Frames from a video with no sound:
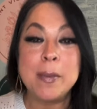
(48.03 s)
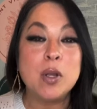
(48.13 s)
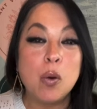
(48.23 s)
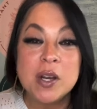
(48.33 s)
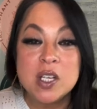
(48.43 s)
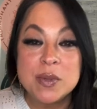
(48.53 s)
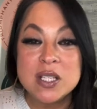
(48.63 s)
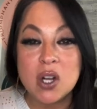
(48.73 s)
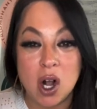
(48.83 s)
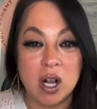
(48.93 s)
going to be
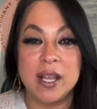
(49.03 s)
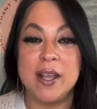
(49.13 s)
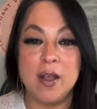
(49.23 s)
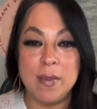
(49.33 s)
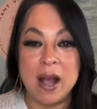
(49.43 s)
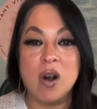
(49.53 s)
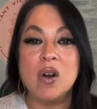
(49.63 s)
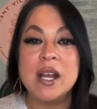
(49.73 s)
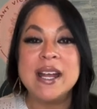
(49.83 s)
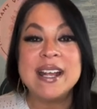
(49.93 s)
talking about
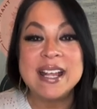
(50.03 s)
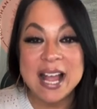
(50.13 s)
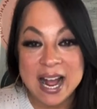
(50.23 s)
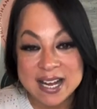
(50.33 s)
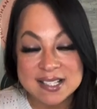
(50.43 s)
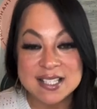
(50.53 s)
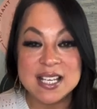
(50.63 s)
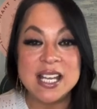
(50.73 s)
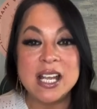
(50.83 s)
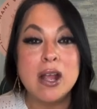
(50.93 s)

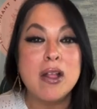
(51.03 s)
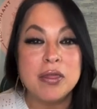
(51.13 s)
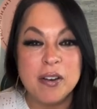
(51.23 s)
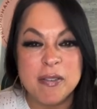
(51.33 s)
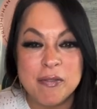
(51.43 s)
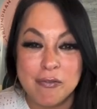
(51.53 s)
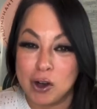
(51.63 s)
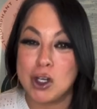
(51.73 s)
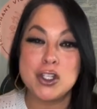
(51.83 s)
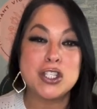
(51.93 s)
casting the
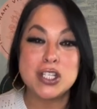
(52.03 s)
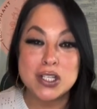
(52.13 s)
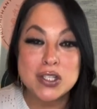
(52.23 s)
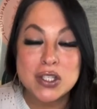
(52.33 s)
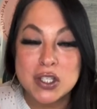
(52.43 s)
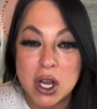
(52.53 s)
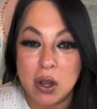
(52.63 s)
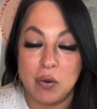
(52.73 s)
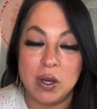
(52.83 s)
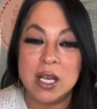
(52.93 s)
first
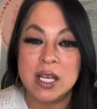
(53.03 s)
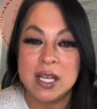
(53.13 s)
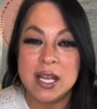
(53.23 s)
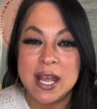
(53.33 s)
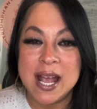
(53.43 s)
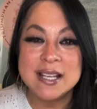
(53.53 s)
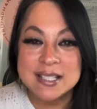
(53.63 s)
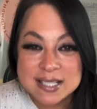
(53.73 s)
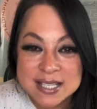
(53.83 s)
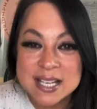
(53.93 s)
stone, as
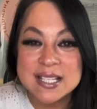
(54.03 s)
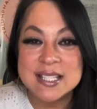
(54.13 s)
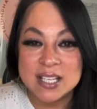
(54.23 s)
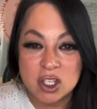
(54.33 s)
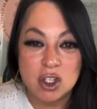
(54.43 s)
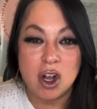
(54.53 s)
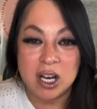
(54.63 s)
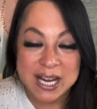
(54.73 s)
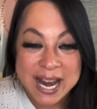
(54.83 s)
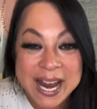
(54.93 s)
it says in
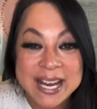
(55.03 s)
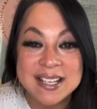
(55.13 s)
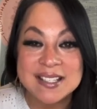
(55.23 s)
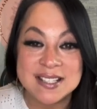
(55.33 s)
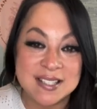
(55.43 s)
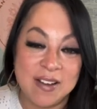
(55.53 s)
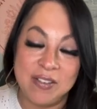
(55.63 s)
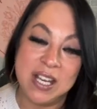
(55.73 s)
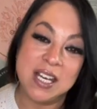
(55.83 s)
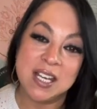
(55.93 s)
John
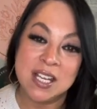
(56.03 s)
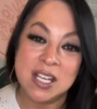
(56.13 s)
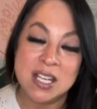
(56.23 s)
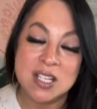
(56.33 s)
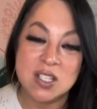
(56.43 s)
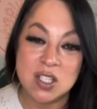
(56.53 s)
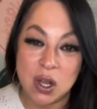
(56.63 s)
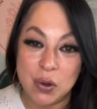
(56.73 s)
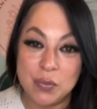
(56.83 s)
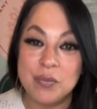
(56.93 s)
8:7.
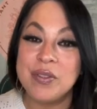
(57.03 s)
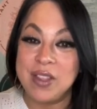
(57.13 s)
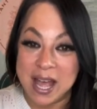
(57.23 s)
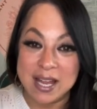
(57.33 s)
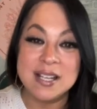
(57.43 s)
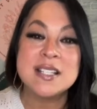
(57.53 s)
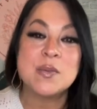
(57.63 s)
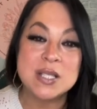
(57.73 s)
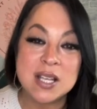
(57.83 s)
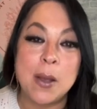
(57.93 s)
So that is
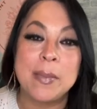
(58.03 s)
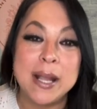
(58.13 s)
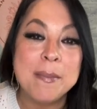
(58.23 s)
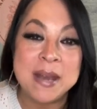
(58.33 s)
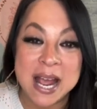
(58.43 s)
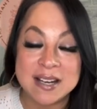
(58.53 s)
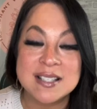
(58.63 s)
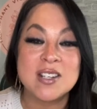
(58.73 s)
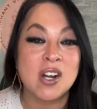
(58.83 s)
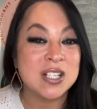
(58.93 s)
what's coming up
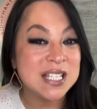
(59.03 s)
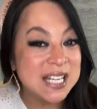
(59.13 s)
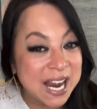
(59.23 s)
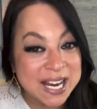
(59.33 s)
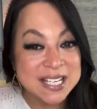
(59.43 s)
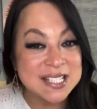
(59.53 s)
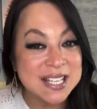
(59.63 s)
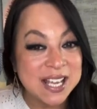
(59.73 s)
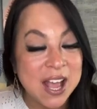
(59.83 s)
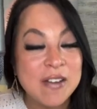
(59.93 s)
next on today's
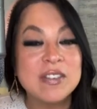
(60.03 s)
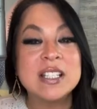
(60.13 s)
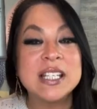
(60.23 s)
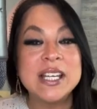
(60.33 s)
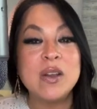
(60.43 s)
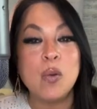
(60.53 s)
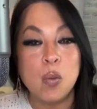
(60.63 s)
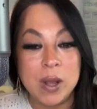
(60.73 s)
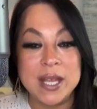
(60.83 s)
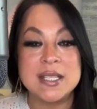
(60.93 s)
Heavenly
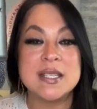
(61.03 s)
Wit